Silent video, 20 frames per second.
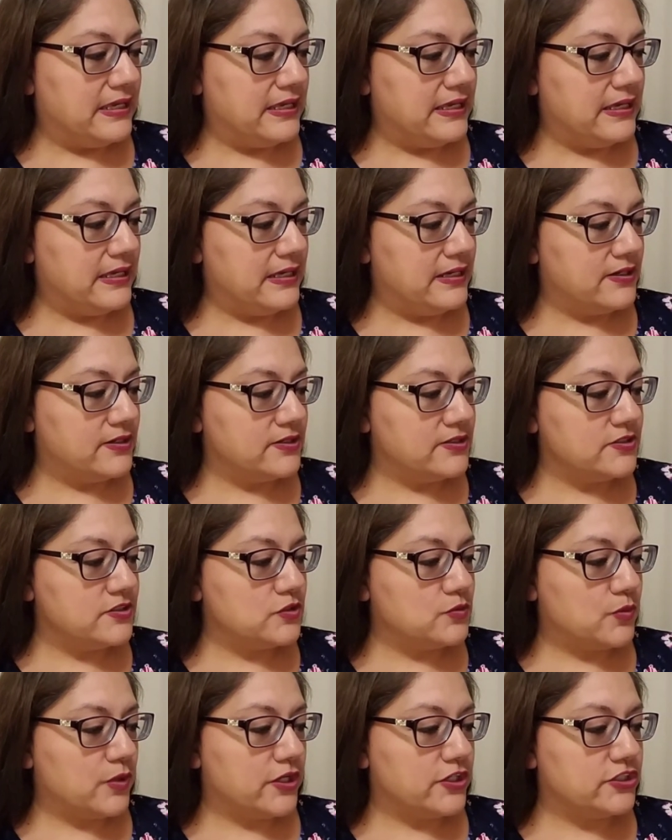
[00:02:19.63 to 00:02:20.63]

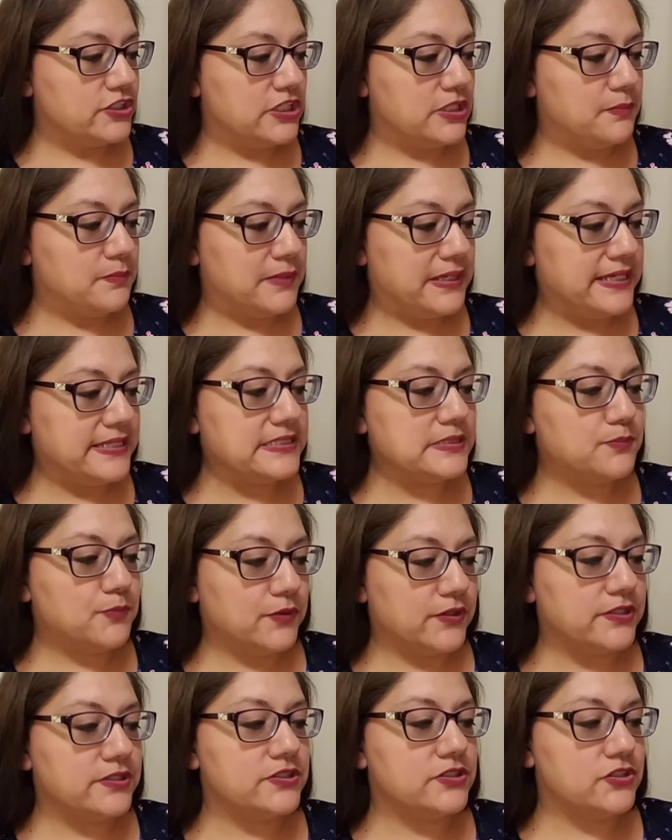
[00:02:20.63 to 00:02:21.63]
Here's where she meets
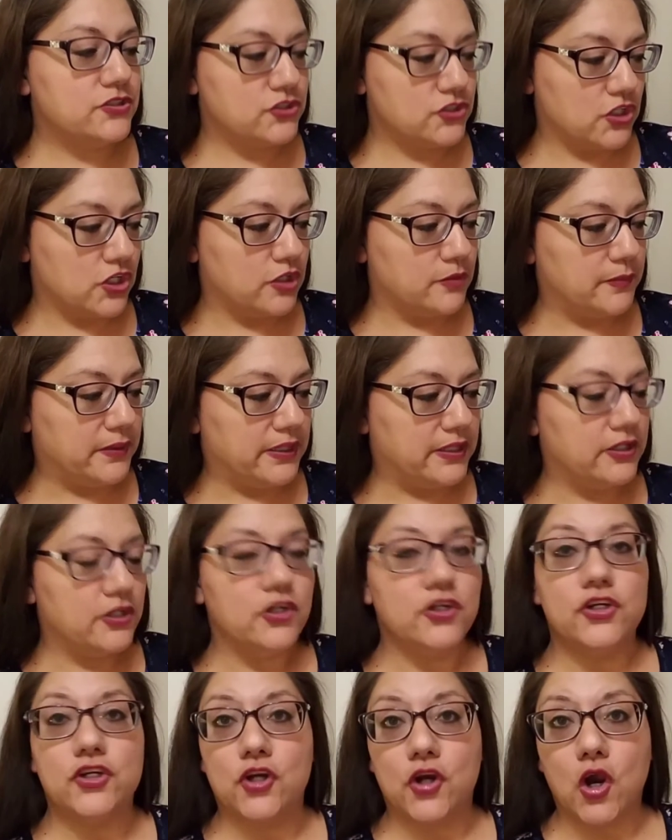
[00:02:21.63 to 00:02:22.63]
Prince Charming,
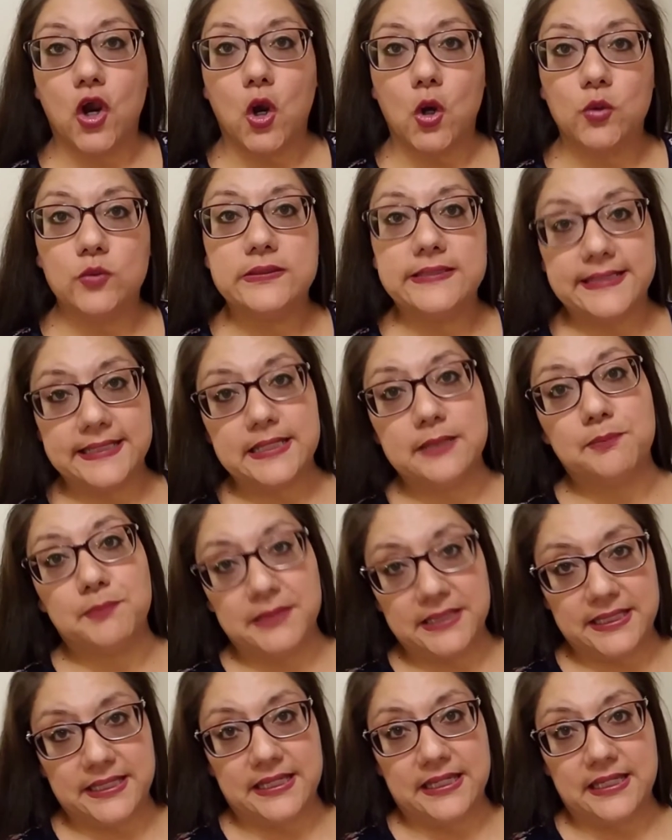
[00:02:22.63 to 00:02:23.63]
your
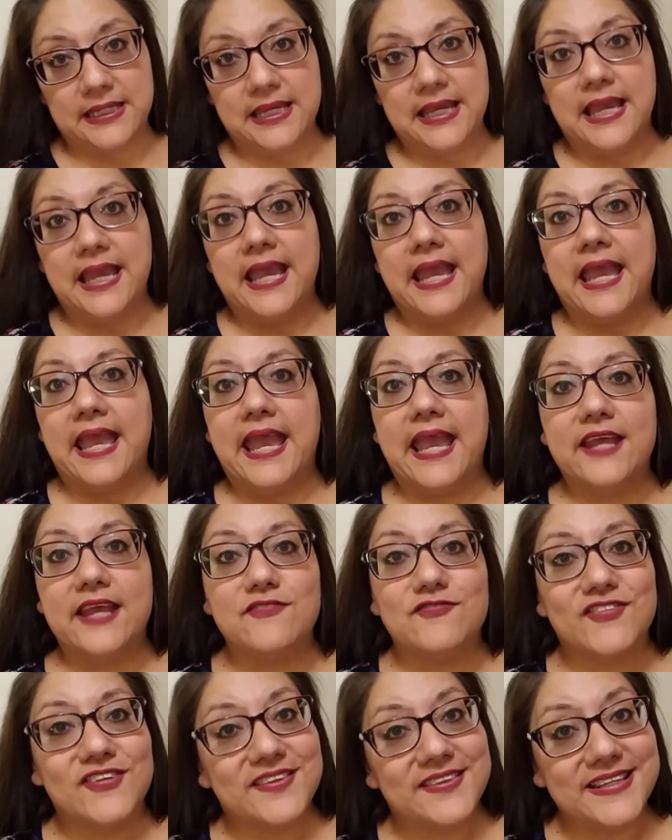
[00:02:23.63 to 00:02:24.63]
OTP.
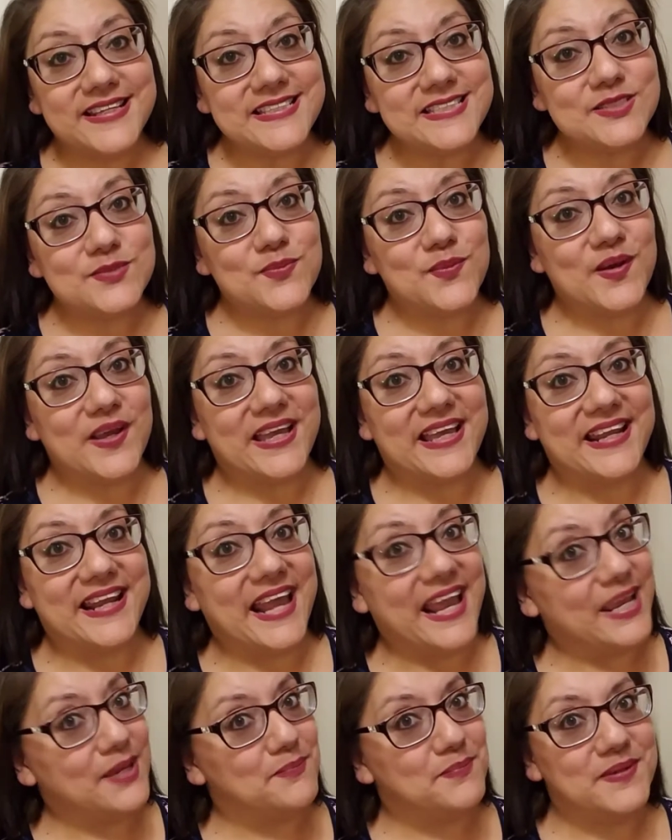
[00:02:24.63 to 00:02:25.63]
And for this one,
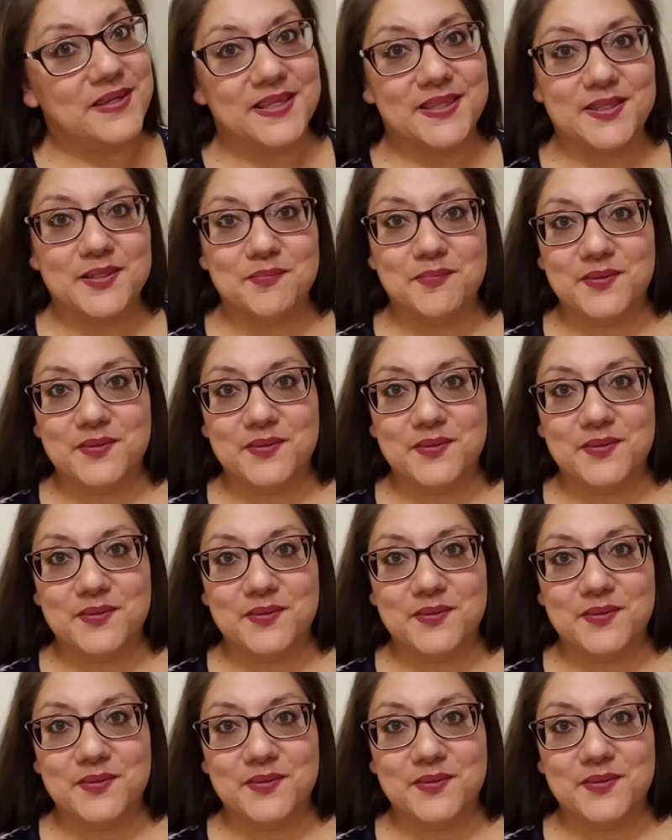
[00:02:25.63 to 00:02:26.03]
I picked the